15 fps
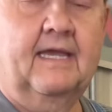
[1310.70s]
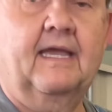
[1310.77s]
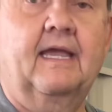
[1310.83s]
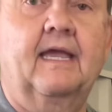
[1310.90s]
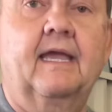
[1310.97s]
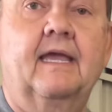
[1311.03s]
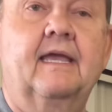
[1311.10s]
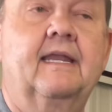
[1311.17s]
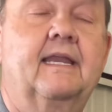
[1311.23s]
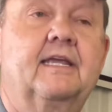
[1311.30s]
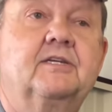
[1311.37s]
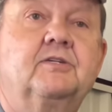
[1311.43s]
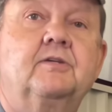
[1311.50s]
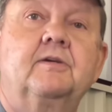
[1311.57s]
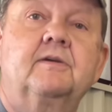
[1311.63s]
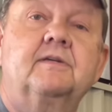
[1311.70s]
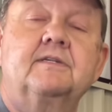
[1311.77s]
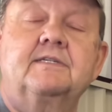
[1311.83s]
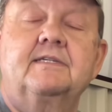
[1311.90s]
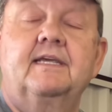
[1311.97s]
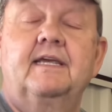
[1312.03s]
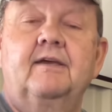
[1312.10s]
and as you can
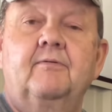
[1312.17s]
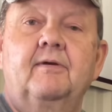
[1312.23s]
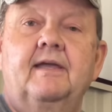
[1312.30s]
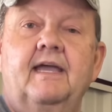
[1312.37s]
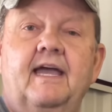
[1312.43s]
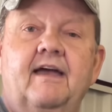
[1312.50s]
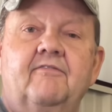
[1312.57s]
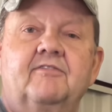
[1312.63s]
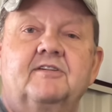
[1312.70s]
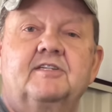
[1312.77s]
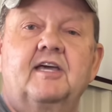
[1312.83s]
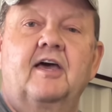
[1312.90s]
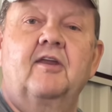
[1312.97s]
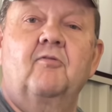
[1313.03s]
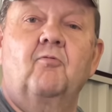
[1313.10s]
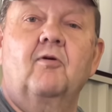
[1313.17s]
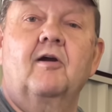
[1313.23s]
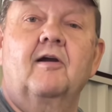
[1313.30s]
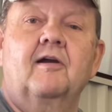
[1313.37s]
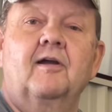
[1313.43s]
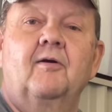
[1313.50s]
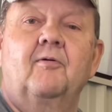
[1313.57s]
see, we have a ton of
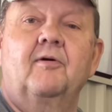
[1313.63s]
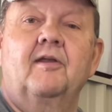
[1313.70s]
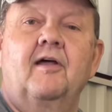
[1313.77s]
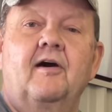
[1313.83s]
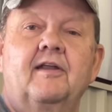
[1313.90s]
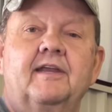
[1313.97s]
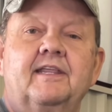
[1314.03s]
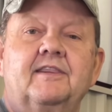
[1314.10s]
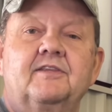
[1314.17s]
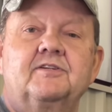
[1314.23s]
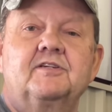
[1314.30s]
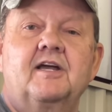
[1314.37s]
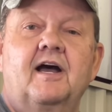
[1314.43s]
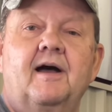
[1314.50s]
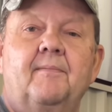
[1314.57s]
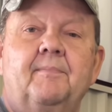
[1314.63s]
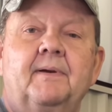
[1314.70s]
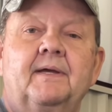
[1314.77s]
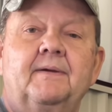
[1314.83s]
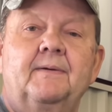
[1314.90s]
work going on in the shop.